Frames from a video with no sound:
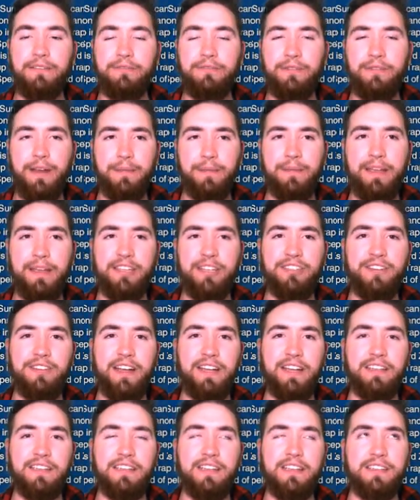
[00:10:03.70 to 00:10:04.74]
Rampage
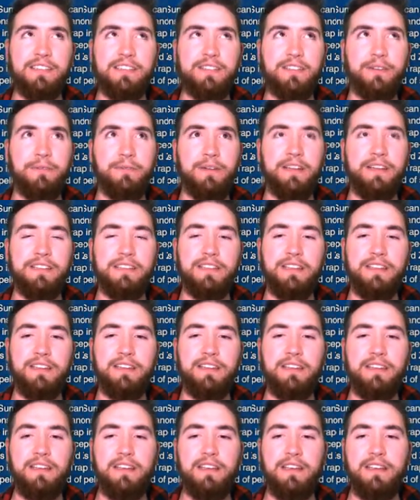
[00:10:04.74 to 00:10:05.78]
Dragon does? Or what is it?
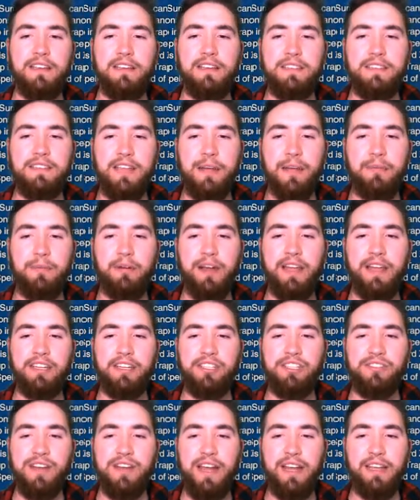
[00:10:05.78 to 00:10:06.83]
Cyber
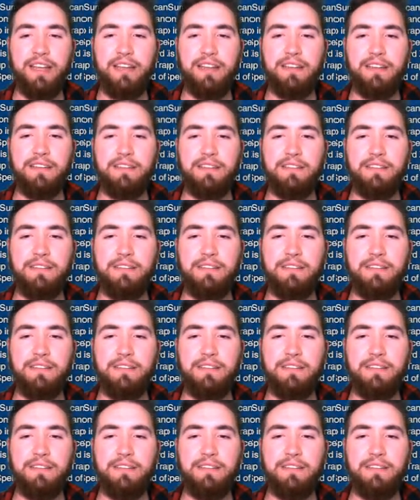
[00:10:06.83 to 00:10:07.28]
End Dragon.